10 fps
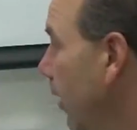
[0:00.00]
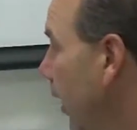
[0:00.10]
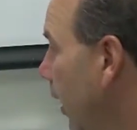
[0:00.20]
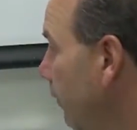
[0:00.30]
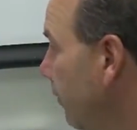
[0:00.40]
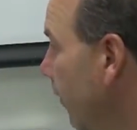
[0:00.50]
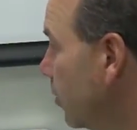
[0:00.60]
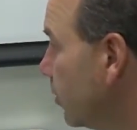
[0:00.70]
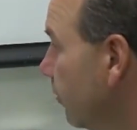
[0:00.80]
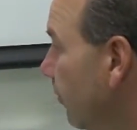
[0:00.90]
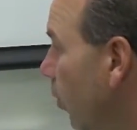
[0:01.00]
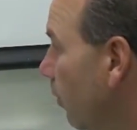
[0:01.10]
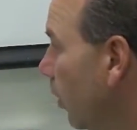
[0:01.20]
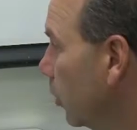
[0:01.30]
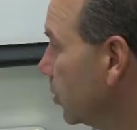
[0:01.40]
Uh, first and
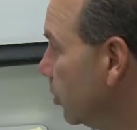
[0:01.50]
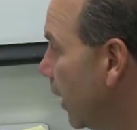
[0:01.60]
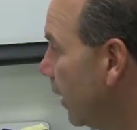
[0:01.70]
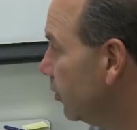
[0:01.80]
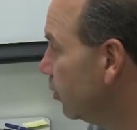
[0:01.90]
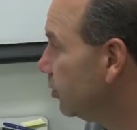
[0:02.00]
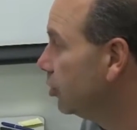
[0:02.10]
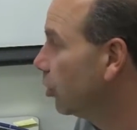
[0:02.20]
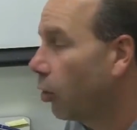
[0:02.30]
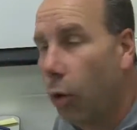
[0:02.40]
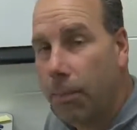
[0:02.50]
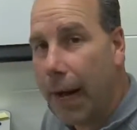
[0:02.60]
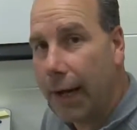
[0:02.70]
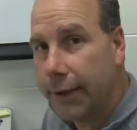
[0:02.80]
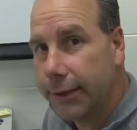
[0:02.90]
foremost, you're not using your whole
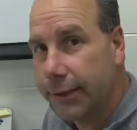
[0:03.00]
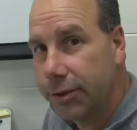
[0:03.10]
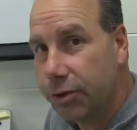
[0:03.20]
body.